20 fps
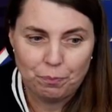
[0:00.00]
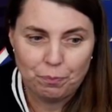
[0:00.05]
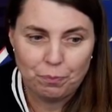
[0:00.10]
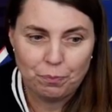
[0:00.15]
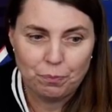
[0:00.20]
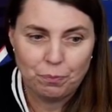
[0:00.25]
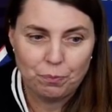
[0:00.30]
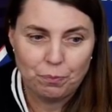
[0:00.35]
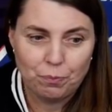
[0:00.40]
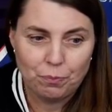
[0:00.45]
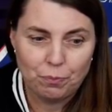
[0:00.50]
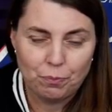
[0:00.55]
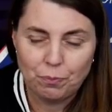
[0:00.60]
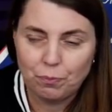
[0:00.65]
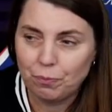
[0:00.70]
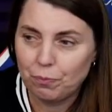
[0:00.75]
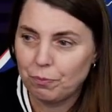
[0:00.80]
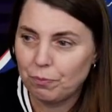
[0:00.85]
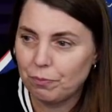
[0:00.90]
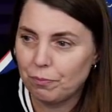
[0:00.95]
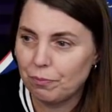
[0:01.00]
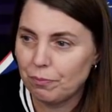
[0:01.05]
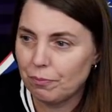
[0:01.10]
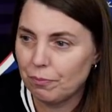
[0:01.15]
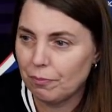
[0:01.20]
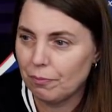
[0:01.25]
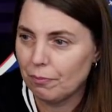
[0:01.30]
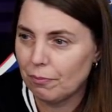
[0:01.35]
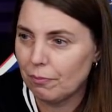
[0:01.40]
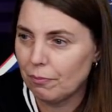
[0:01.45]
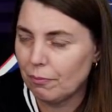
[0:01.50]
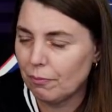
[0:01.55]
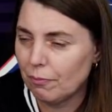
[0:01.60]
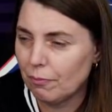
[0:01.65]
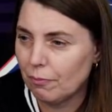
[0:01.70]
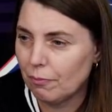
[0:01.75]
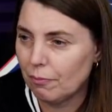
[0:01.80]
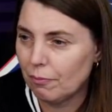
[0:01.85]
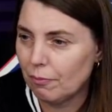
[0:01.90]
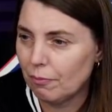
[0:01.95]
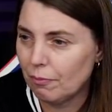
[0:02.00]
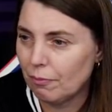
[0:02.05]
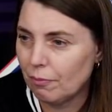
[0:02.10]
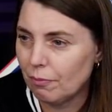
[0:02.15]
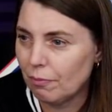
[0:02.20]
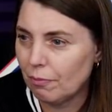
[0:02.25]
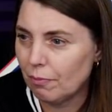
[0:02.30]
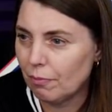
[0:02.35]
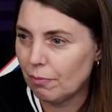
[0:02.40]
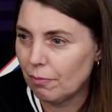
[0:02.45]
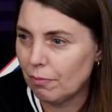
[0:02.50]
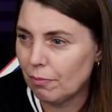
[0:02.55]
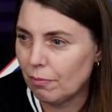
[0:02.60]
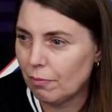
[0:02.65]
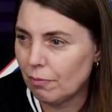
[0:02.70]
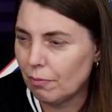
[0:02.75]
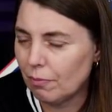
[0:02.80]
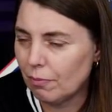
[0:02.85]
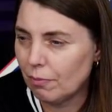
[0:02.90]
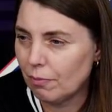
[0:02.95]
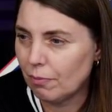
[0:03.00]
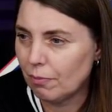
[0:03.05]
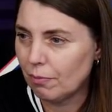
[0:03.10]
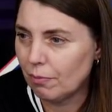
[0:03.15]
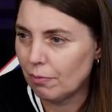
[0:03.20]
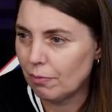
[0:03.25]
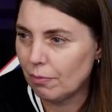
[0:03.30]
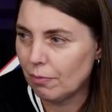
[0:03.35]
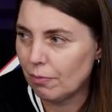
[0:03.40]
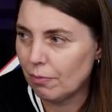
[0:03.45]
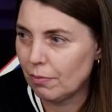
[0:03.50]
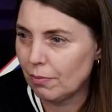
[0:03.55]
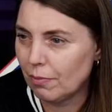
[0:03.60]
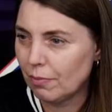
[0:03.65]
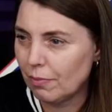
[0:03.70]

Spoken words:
[no speech]